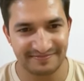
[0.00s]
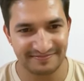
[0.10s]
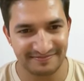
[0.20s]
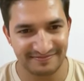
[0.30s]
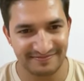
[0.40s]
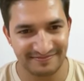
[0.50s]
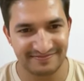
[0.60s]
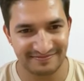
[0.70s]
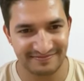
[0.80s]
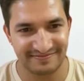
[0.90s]

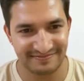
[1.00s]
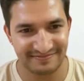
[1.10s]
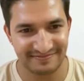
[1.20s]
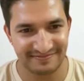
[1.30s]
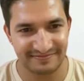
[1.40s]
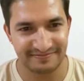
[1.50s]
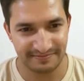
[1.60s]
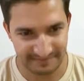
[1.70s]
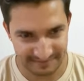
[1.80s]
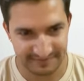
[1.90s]

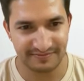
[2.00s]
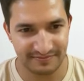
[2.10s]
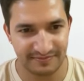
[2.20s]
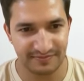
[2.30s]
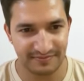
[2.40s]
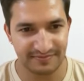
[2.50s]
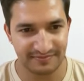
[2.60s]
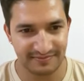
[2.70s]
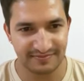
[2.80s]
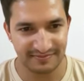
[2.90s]

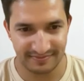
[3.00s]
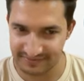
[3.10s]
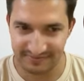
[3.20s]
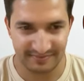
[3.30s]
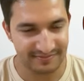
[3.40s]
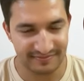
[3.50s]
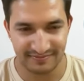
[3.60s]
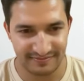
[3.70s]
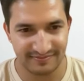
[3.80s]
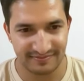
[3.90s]

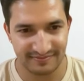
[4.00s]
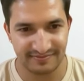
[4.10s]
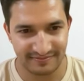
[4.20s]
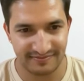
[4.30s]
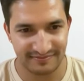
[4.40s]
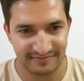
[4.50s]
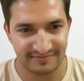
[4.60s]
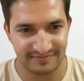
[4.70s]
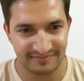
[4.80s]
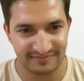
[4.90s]

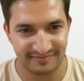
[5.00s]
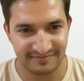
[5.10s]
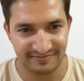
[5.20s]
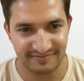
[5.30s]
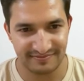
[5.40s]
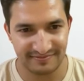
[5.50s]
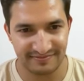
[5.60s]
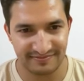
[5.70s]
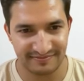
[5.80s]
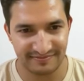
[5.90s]

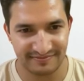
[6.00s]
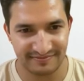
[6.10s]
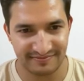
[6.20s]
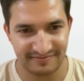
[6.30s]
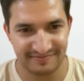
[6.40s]
[no speech]